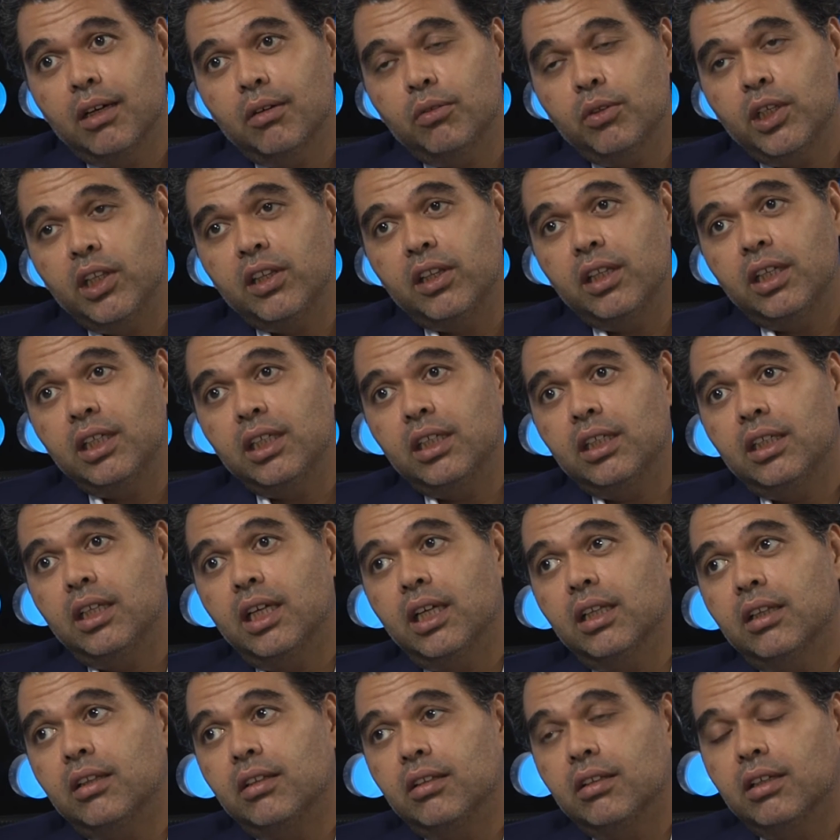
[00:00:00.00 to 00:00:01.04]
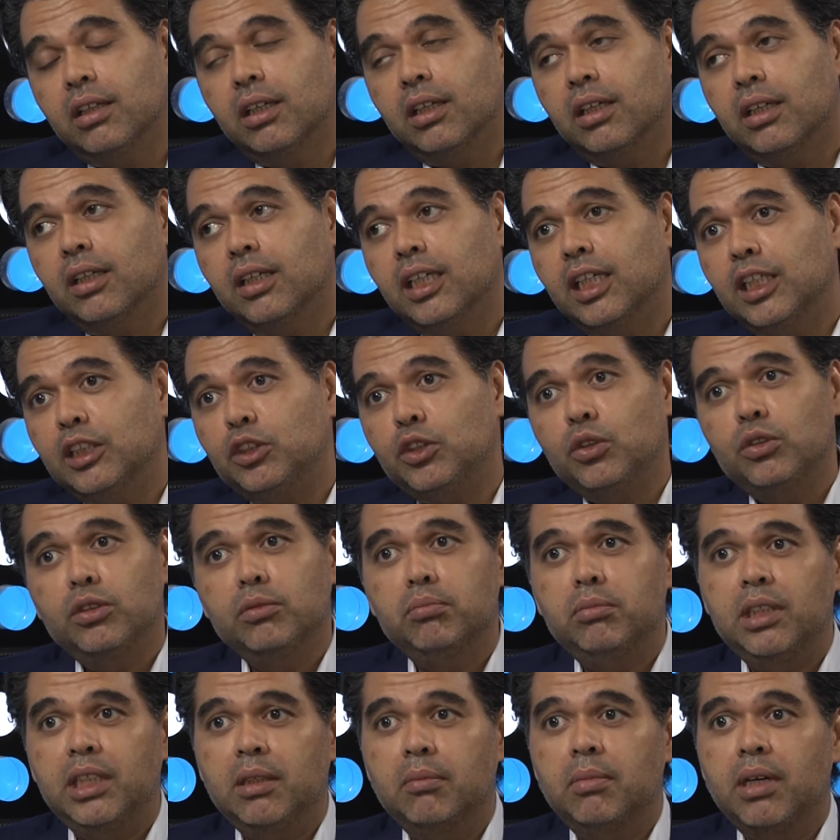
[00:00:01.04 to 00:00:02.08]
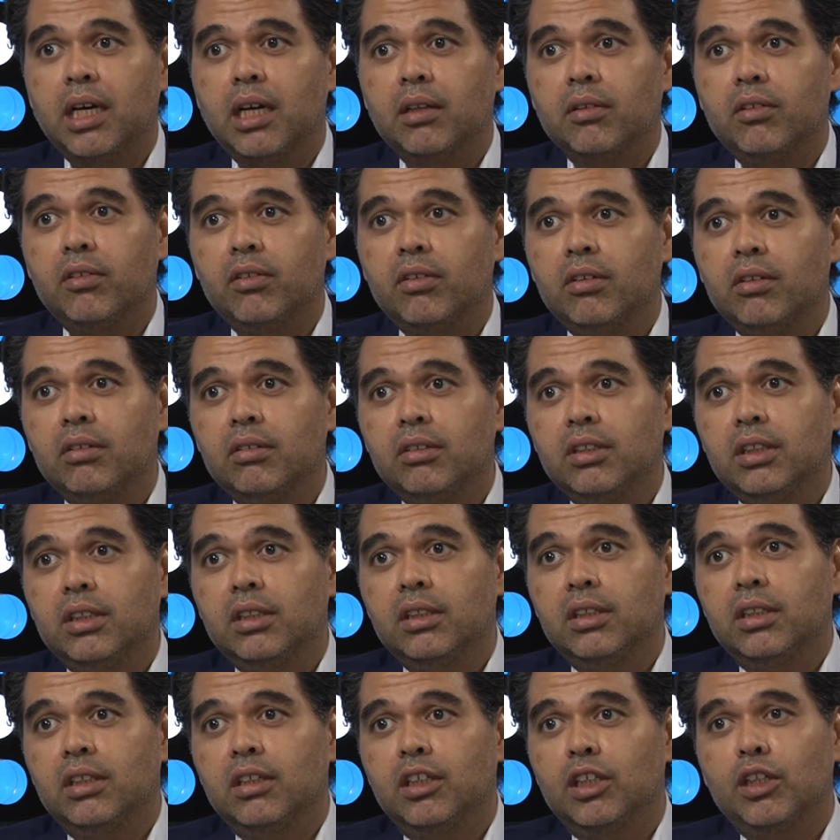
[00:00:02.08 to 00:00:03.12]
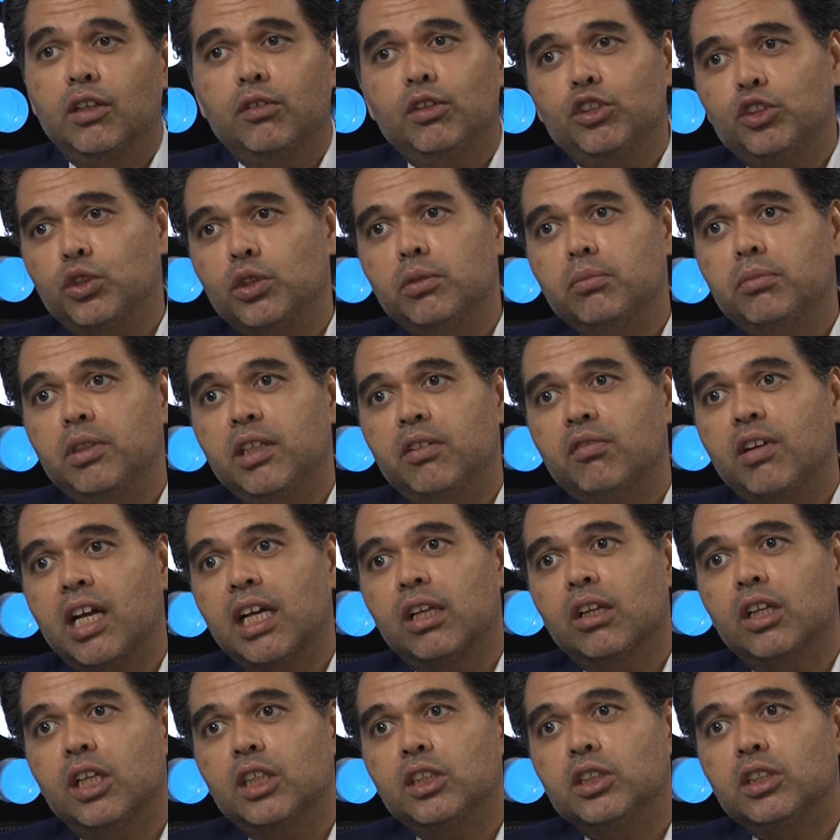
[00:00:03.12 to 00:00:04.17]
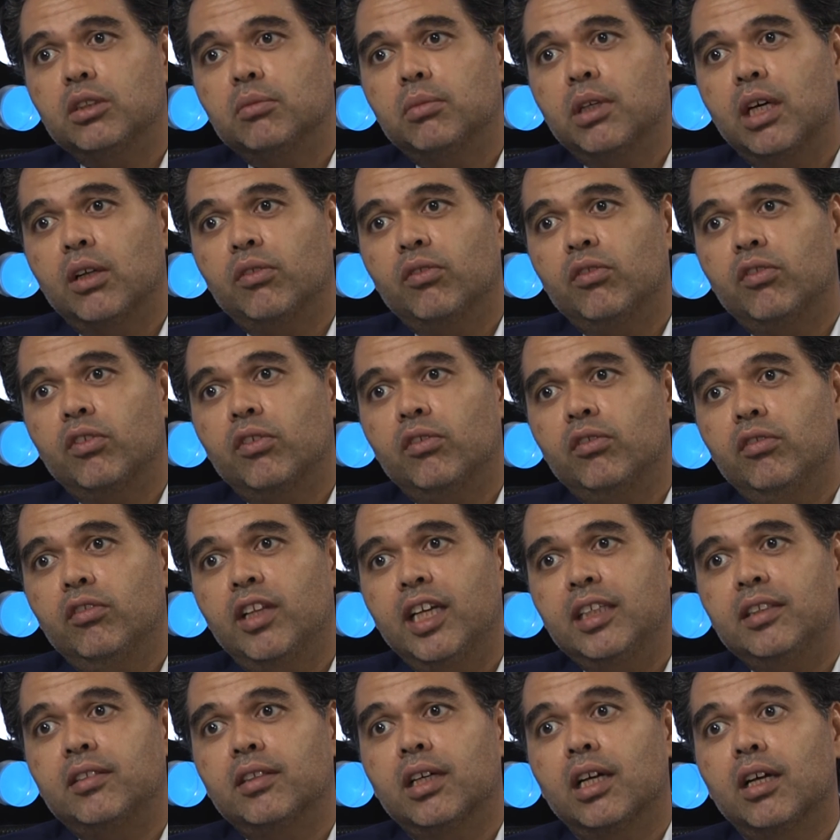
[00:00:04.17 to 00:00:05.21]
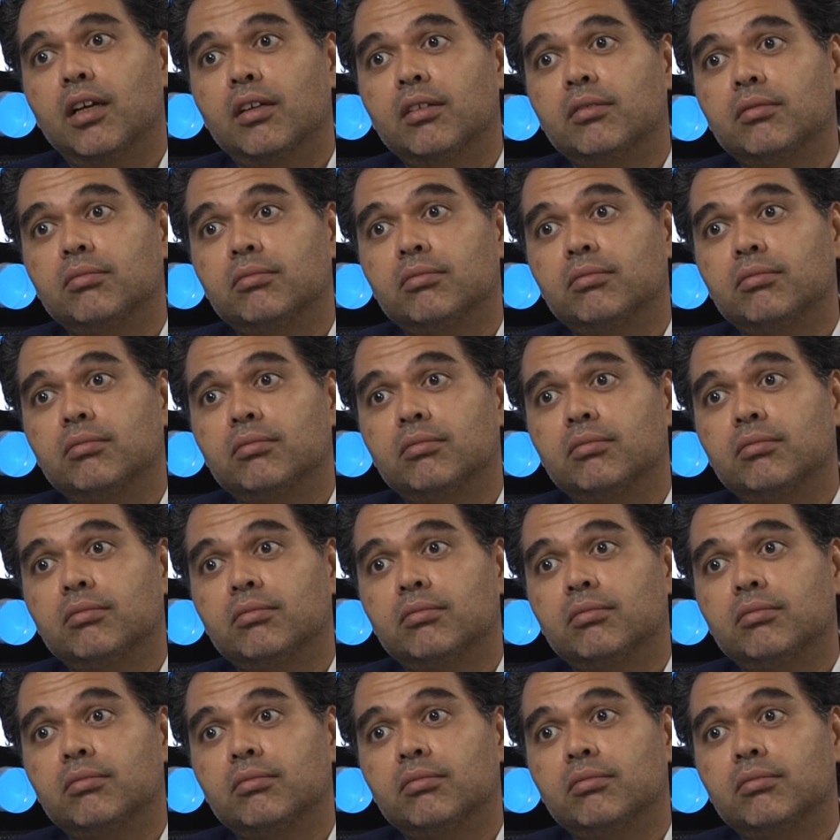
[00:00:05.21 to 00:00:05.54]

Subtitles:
We think that it shouldn't be about, that there shouldn't be regulation about data